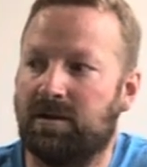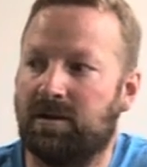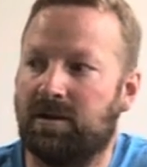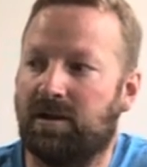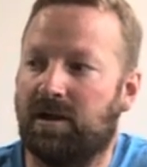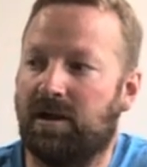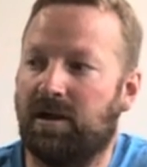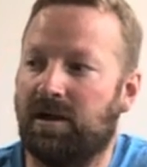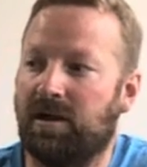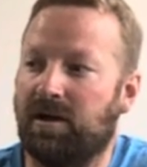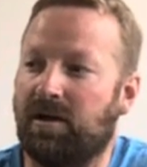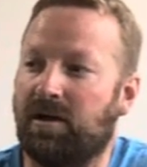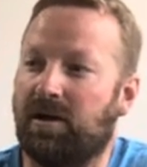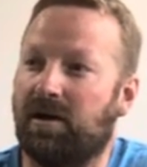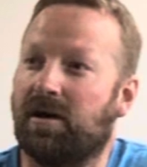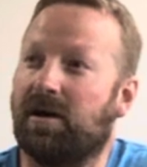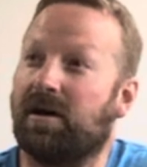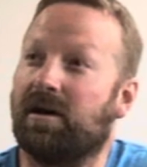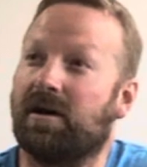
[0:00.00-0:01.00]

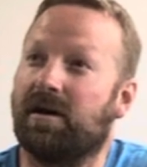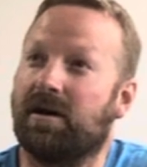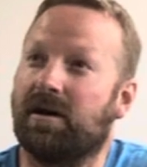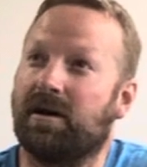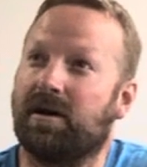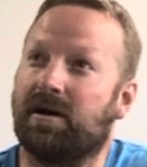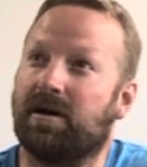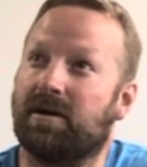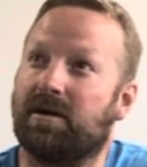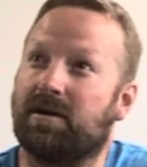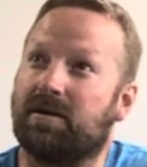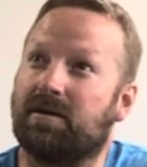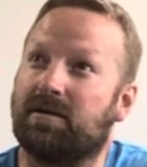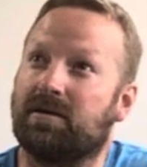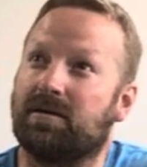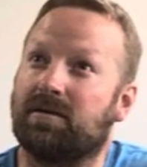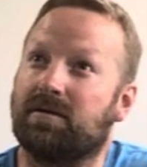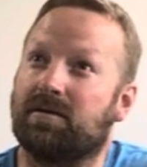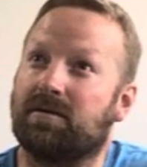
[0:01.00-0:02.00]
let's
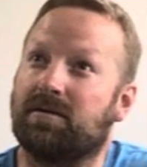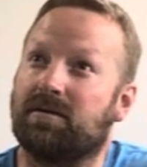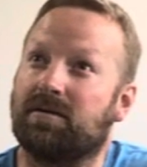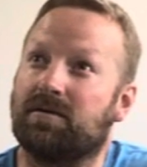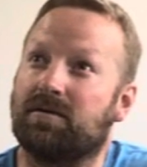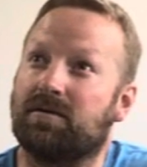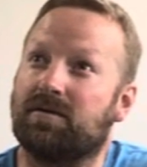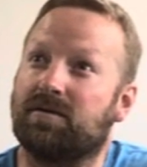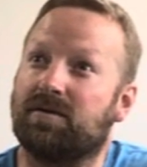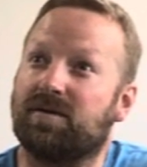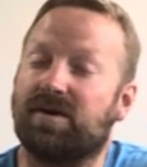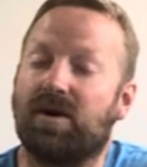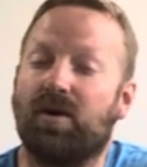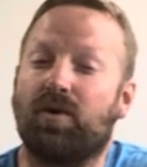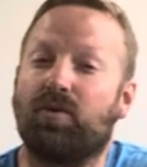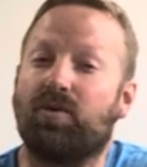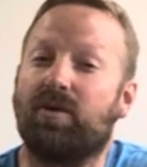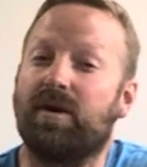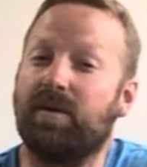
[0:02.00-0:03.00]
go
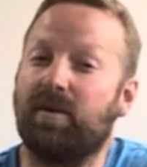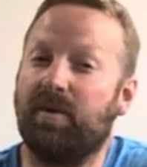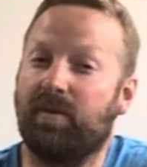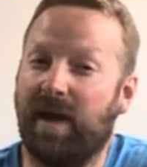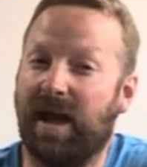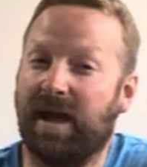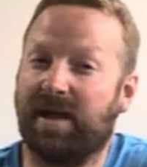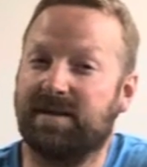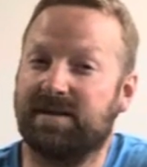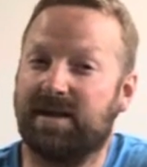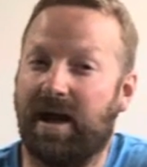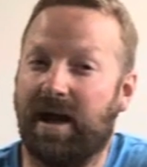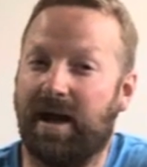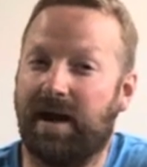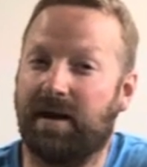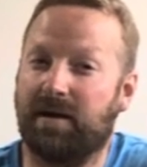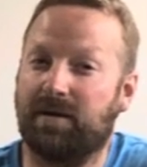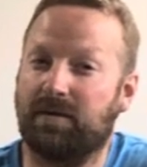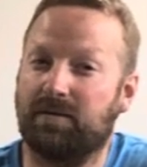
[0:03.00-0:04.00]
Reba
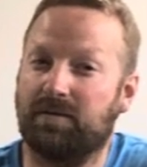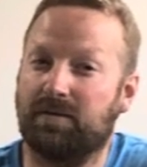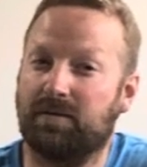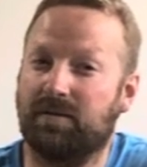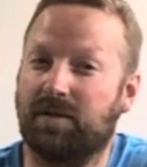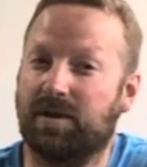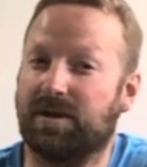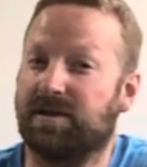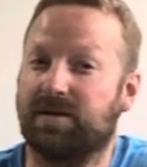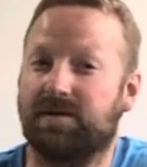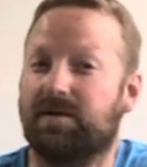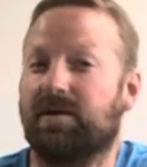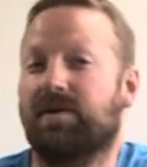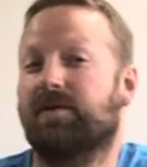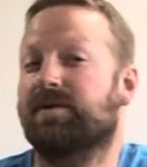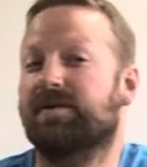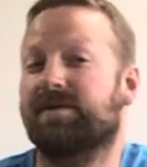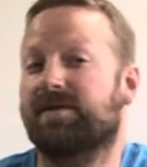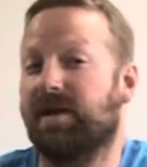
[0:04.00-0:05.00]
McEntire, which it
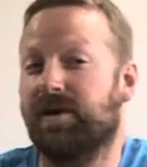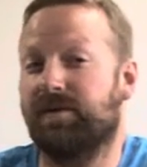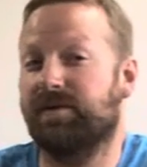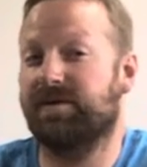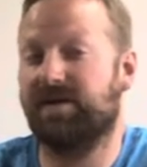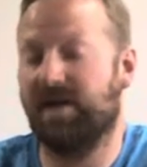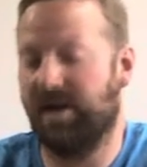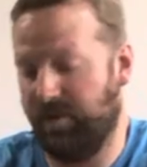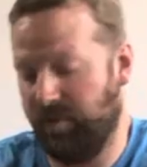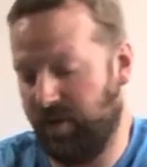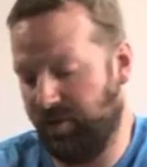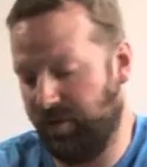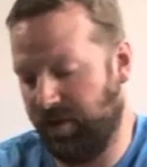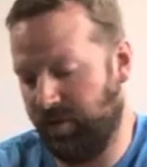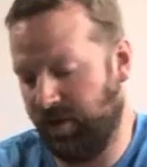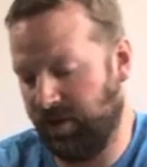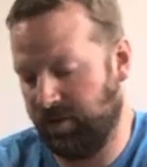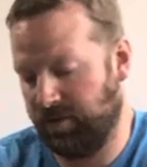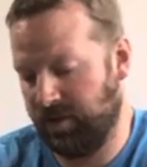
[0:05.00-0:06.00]
was going to be
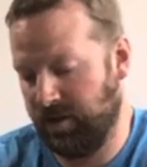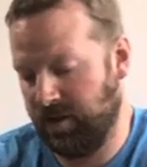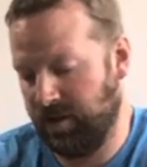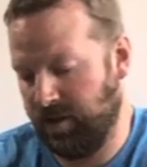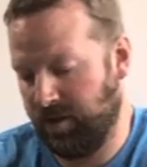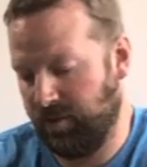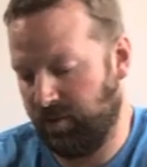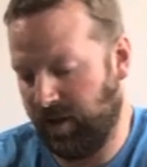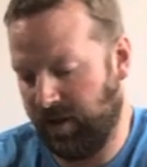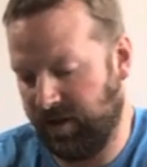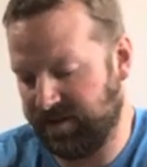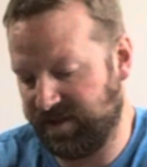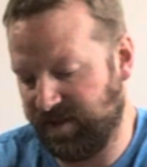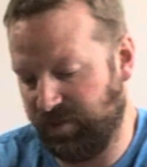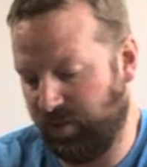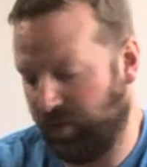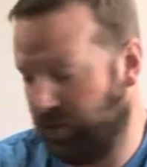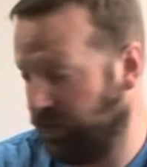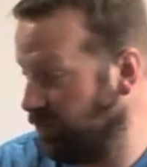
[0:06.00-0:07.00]
Reba, plain and
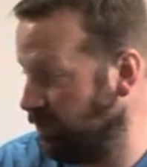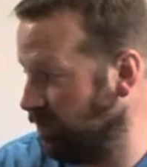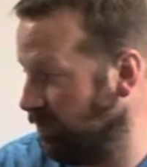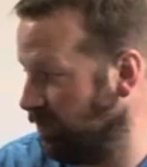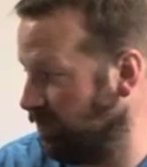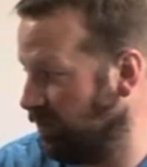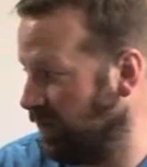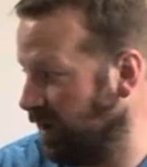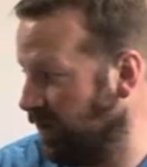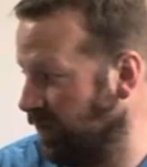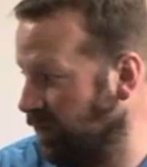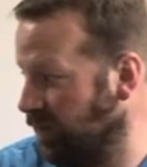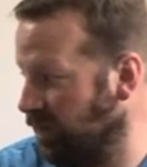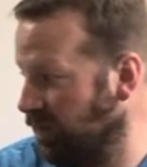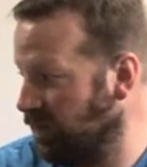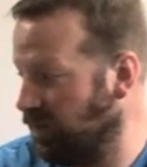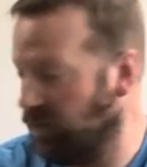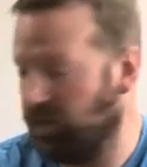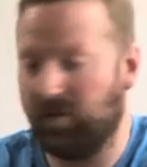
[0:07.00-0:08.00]
simple. But
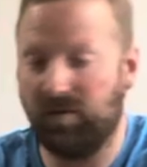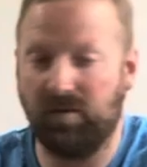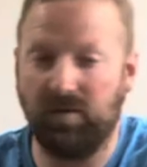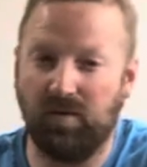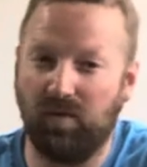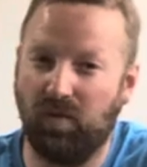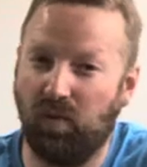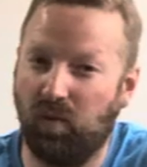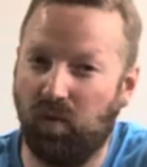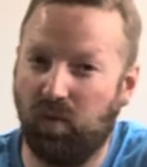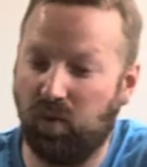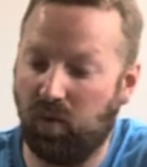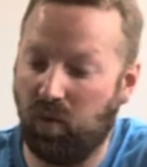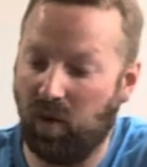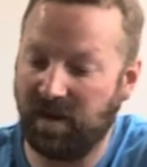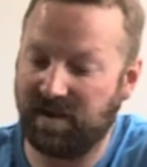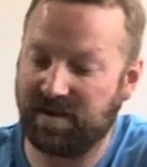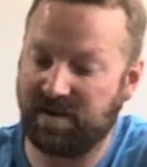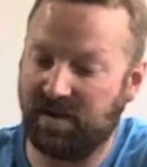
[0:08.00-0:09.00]

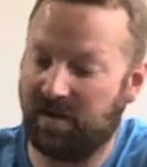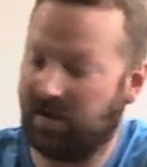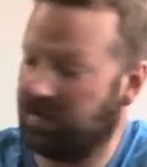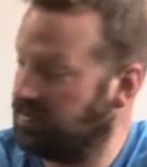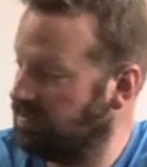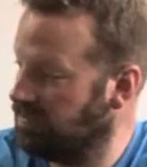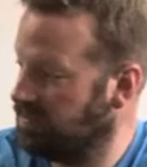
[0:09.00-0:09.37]
what song?